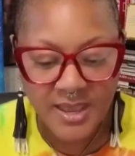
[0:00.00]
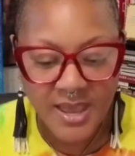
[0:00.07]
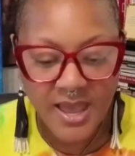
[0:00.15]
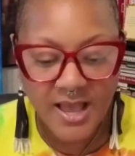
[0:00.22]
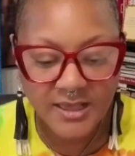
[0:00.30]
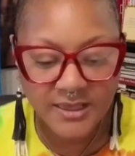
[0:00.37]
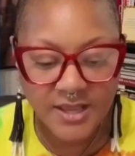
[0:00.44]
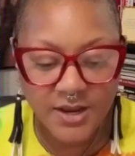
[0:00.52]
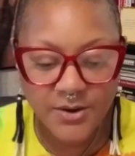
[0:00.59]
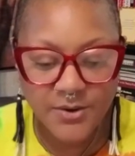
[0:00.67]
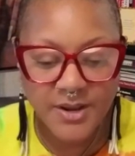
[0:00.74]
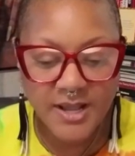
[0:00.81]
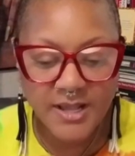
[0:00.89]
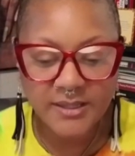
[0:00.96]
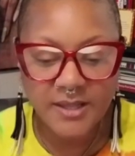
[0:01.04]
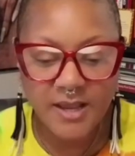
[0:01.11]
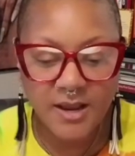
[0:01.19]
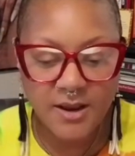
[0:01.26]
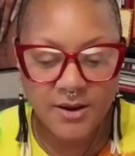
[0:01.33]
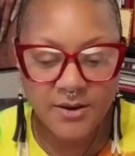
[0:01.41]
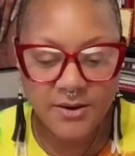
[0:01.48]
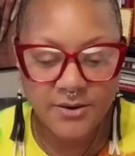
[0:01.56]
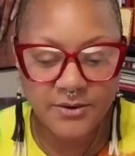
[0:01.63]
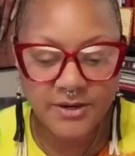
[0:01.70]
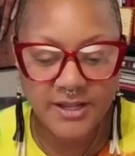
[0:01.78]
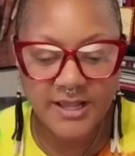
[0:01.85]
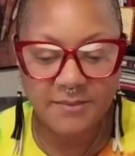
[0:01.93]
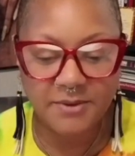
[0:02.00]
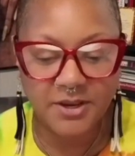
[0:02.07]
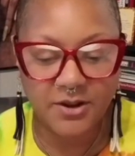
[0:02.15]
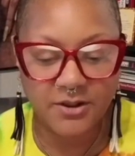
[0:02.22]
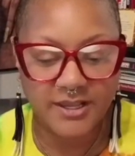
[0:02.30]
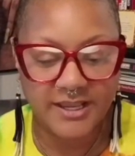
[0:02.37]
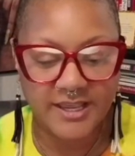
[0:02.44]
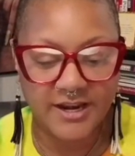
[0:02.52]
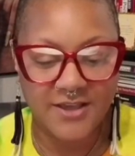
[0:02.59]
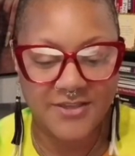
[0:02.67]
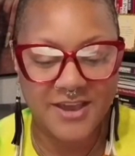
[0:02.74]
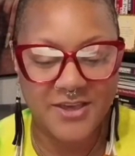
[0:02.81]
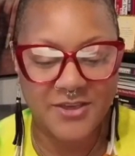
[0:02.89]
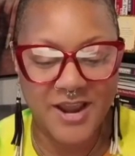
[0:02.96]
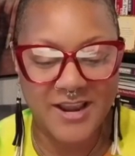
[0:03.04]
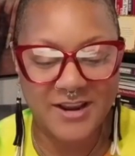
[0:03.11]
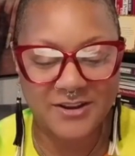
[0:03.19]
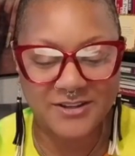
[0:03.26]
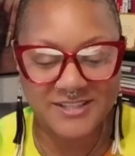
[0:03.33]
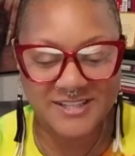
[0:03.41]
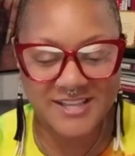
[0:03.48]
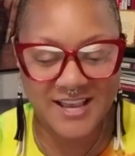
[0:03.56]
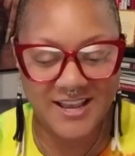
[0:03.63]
Hello. Let me go look at all the other angles.